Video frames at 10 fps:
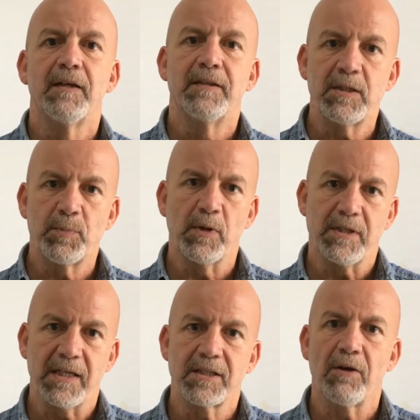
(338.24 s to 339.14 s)
This
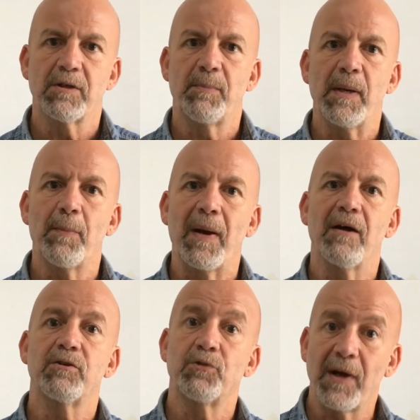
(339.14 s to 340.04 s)
project's going to be
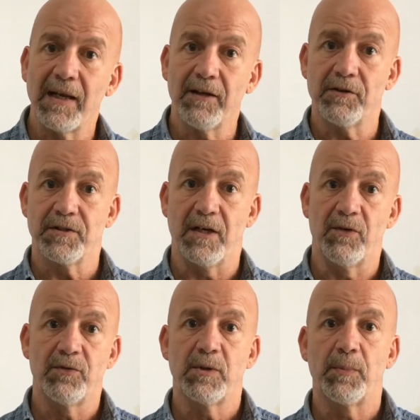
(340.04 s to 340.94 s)
about training
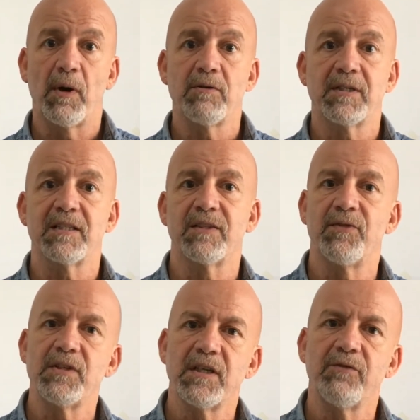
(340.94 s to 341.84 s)
yourself to process the
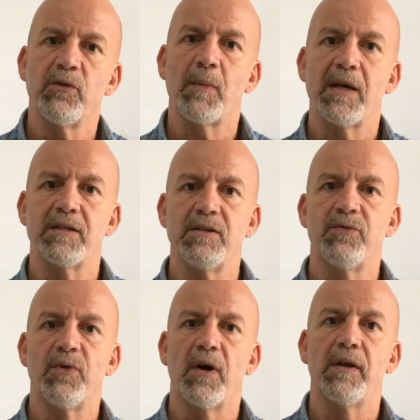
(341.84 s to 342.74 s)
visual information you
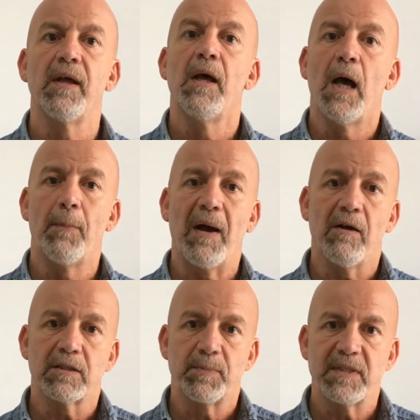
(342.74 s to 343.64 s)
find about
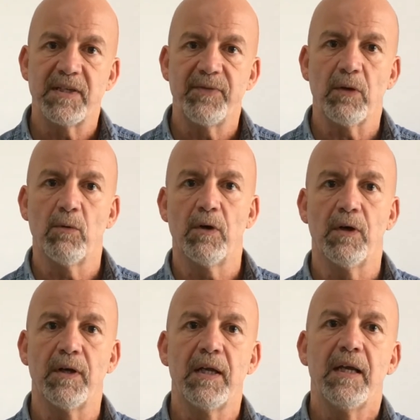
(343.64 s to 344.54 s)
a specific
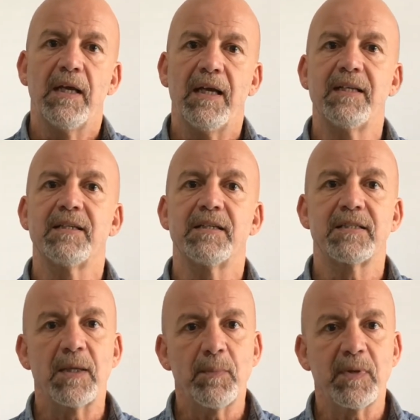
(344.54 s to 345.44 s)
word into the
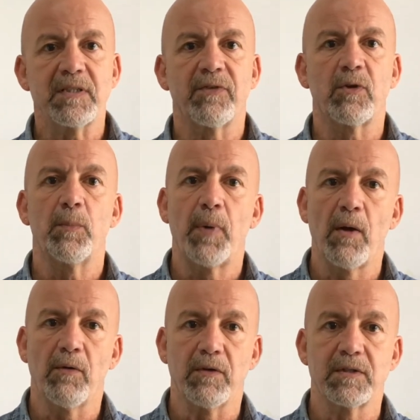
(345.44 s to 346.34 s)
simplest of
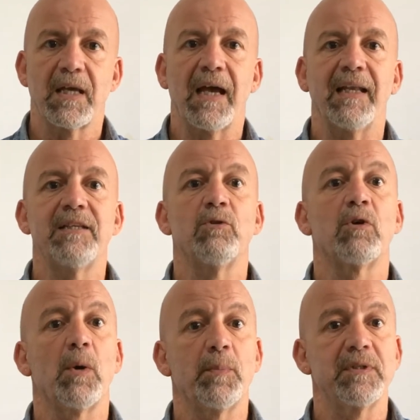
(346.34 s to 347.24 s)
components and into a
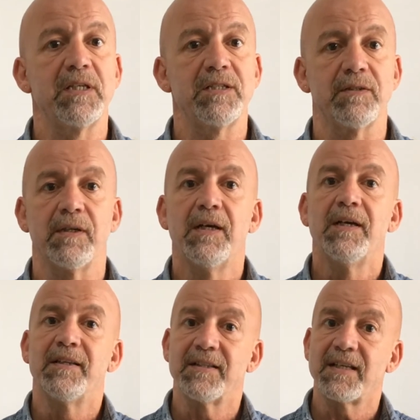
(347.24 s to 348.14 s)
composition
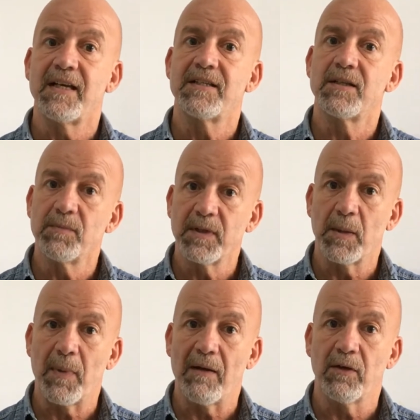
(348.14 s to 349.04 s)
that says something
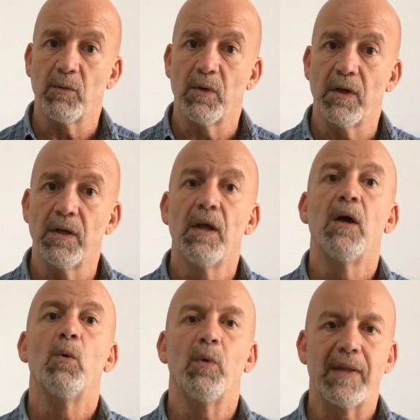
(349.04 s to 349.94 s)
about your word
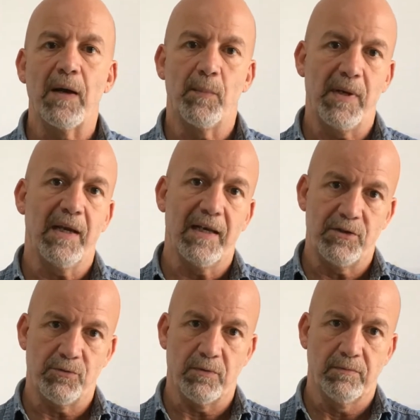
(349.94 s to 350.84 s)
without being
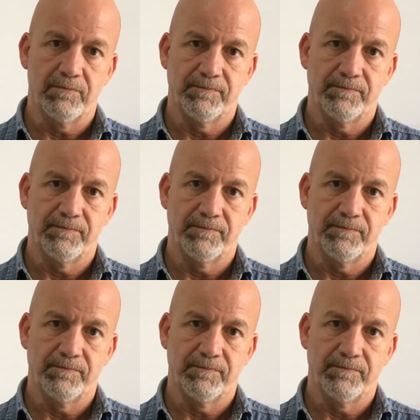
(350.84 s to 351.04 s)
literal.